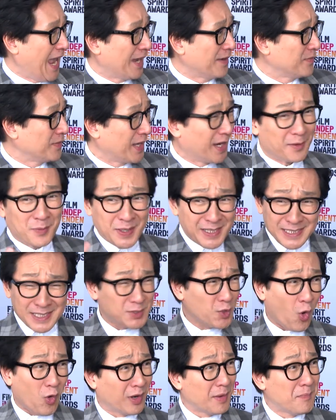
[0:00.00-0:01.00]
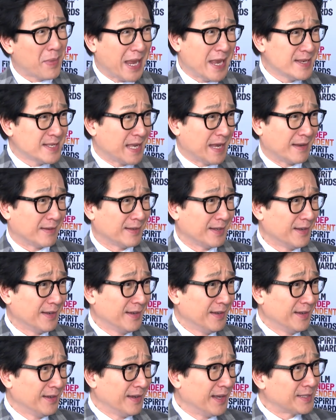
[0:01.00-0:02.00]
and uh, this is all amazing.
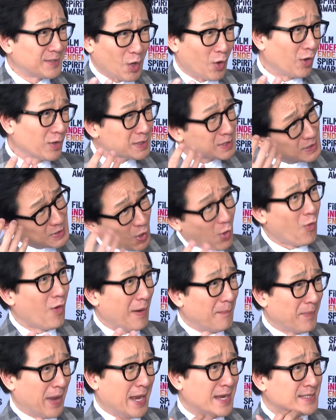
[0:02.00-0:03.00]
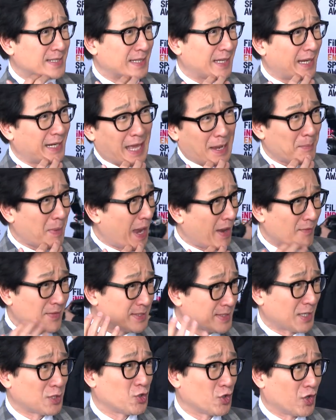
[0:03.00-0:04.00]
It's all so amazing, and I'm having
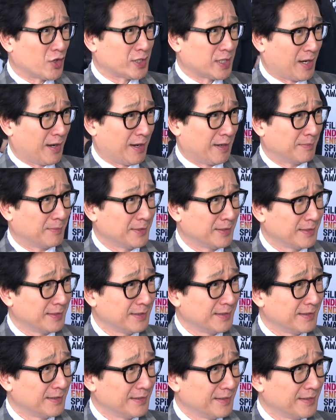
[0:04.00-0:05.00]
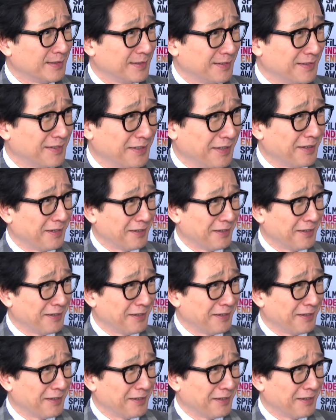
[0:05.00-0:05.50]
such a good time. Yeah, good. Yeah.